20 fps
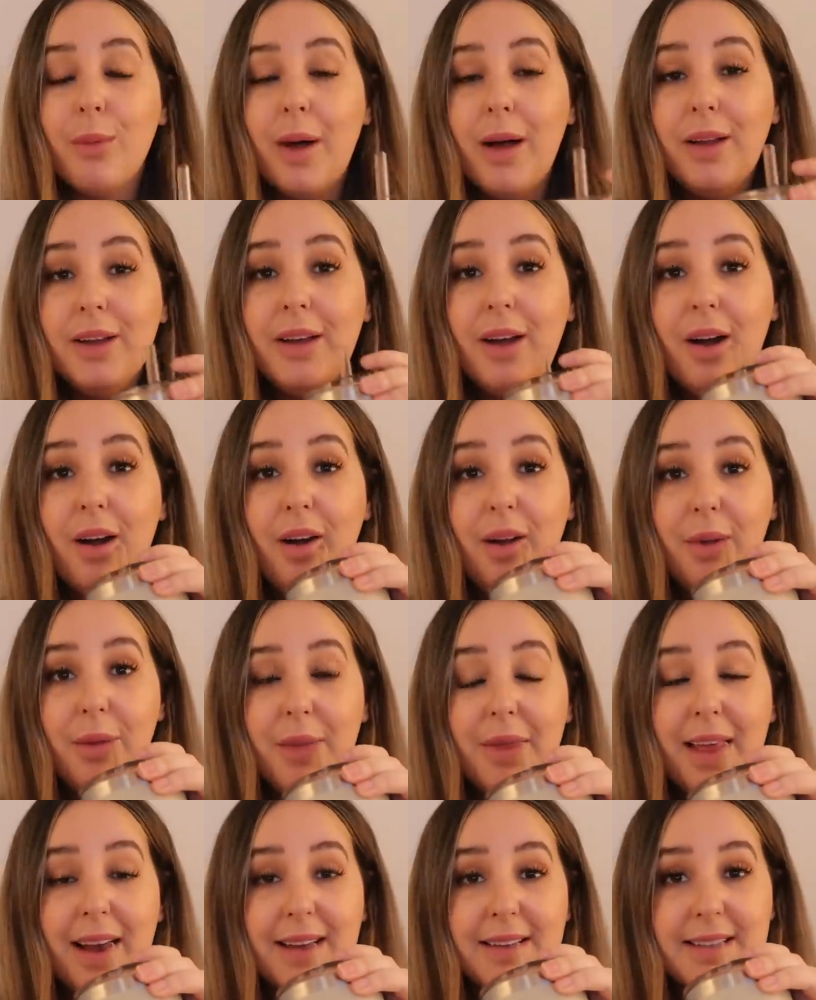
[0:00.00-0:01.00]
Well,
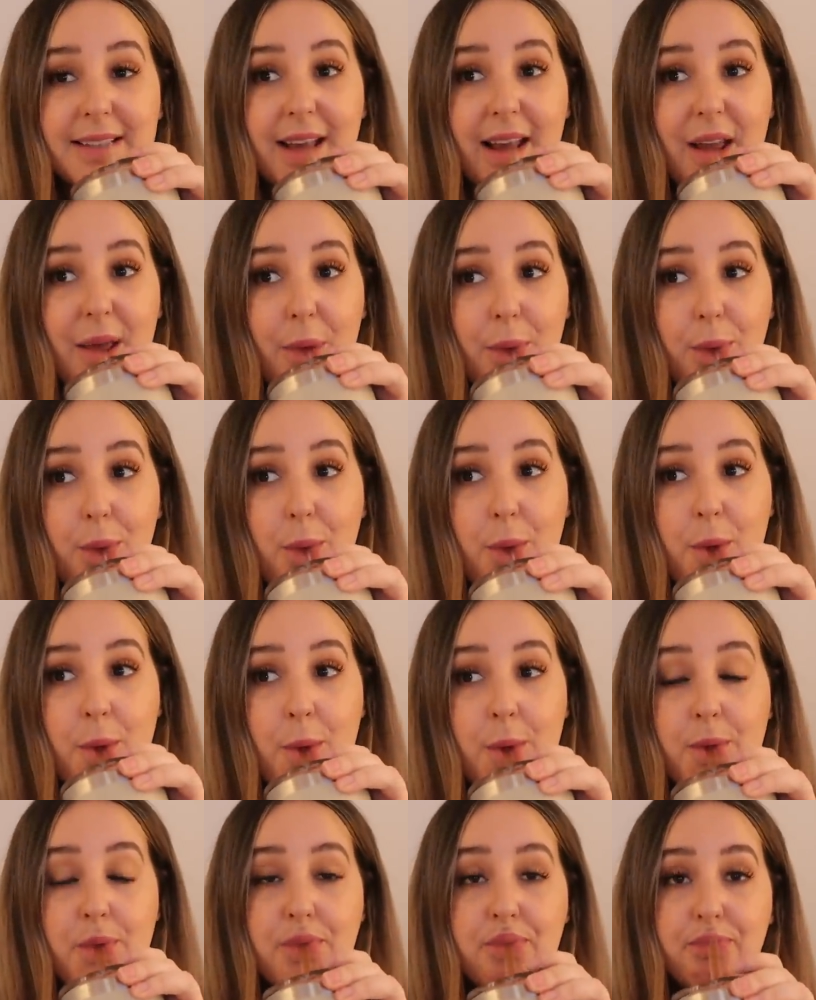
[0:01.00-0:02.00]
y'all, that's it
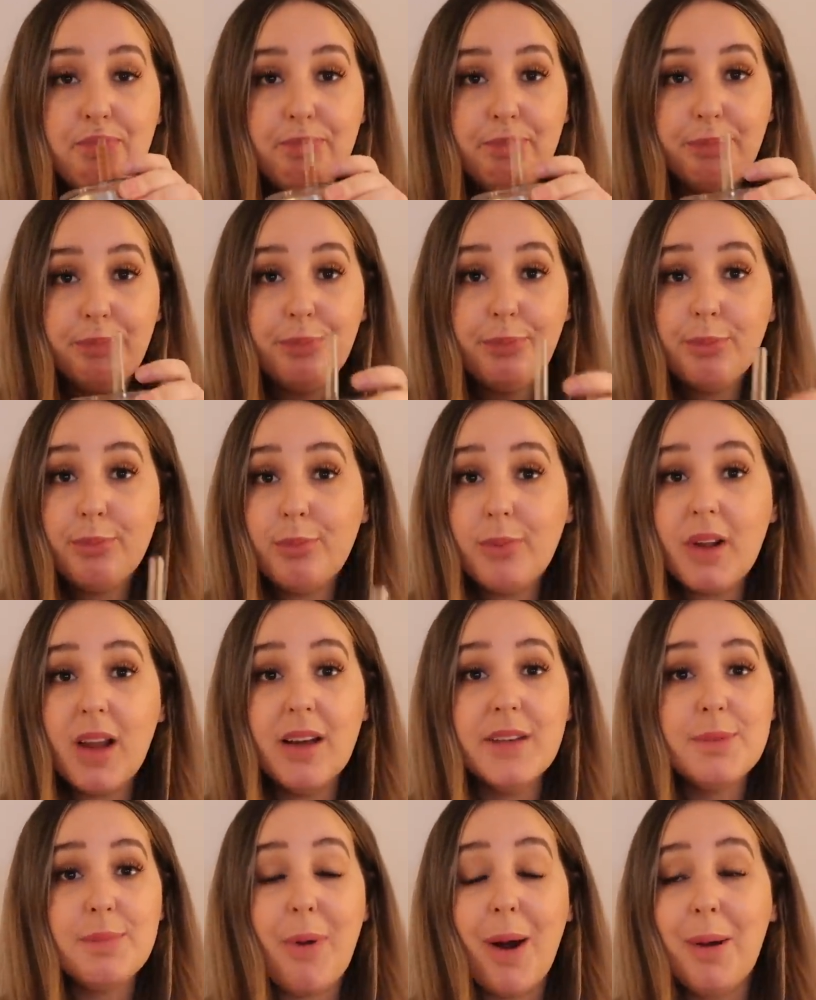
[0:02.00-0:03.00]

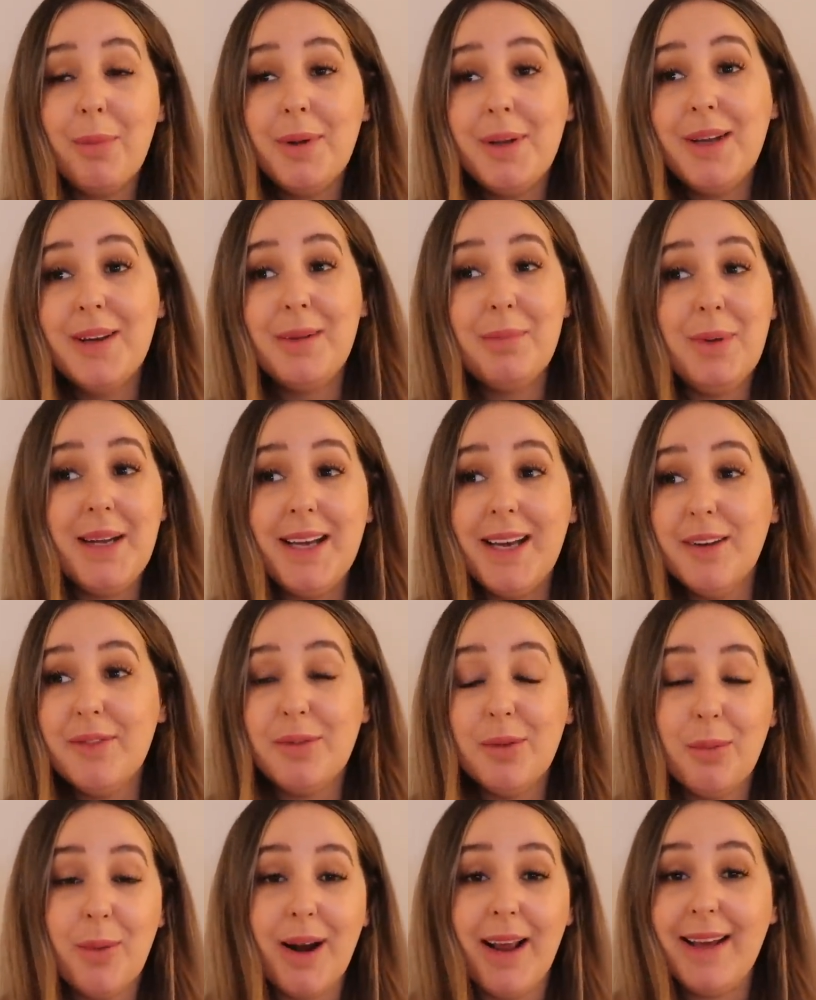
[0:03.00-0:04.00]
It's probably gonna be it
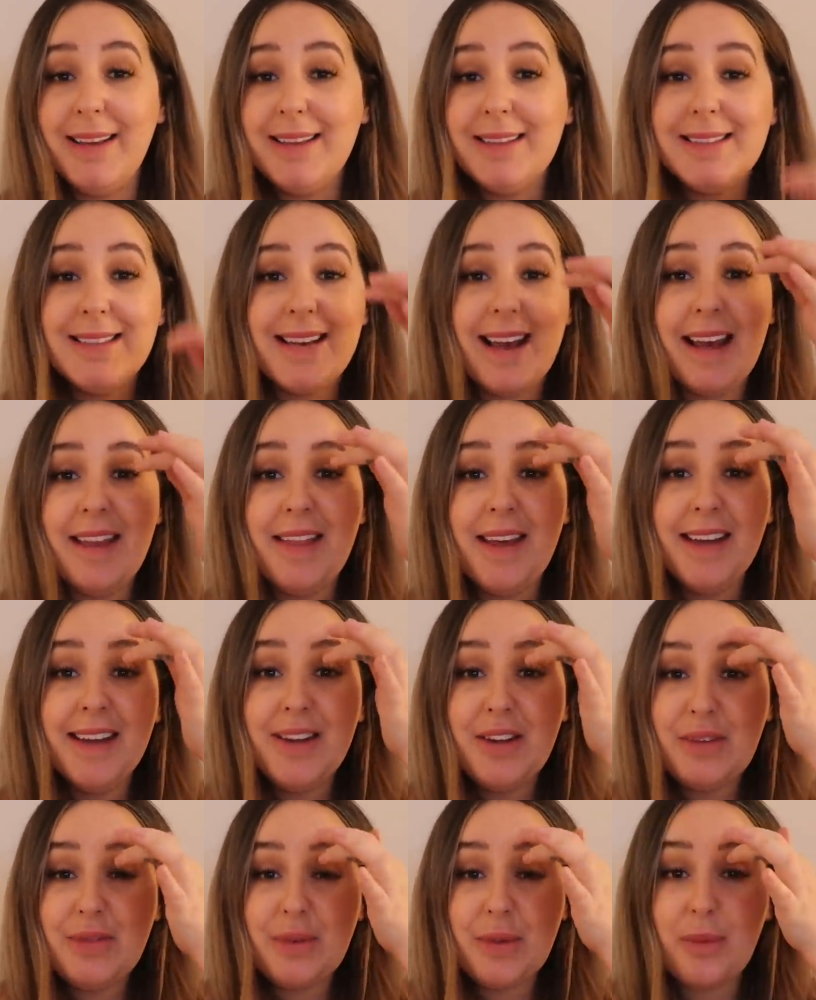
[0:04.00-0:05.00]
for what I eat today.
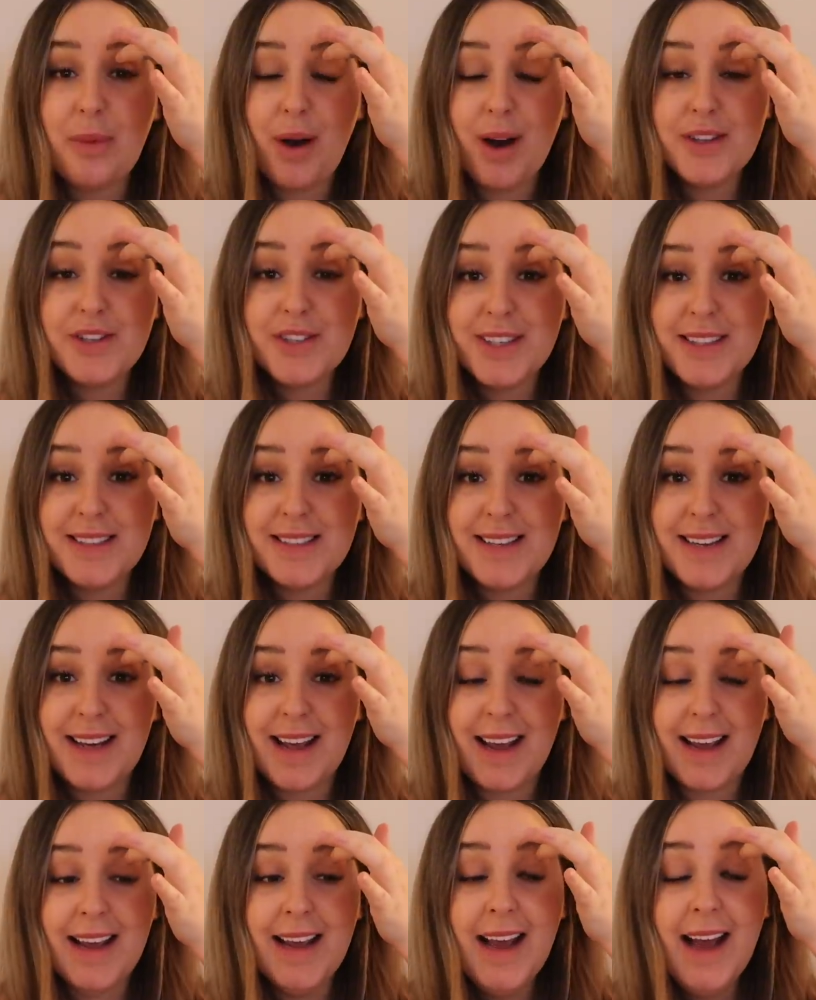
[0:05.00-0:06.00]
Thank you for watching
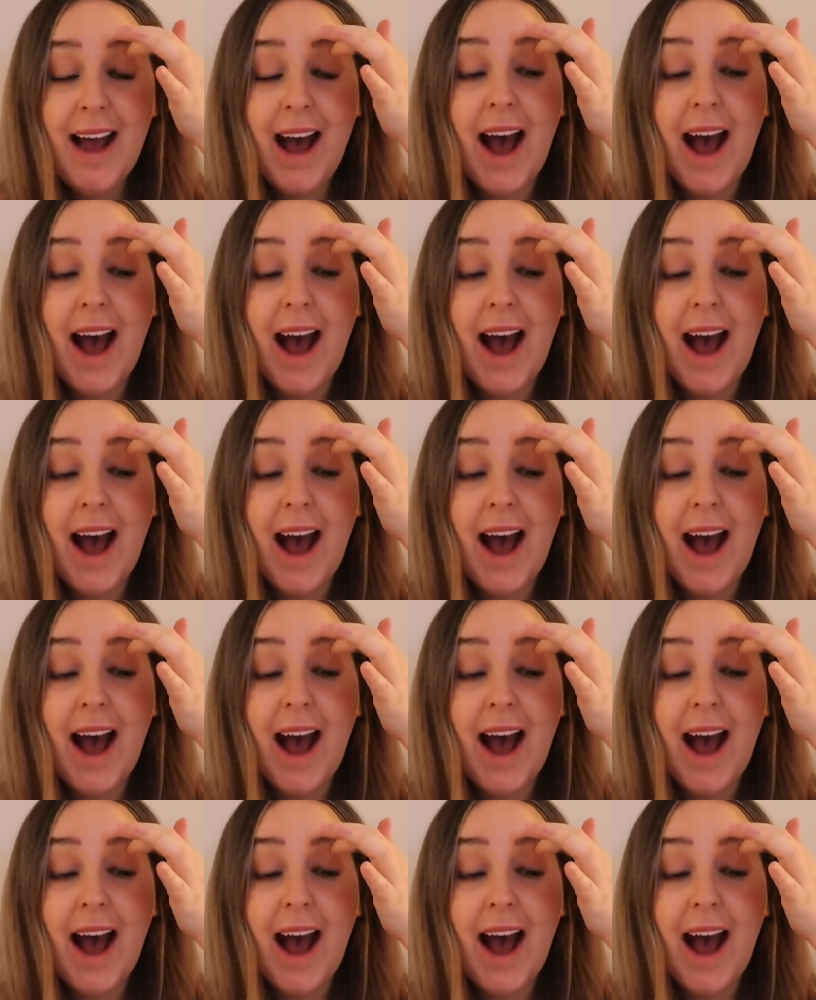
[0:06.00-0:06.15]
today.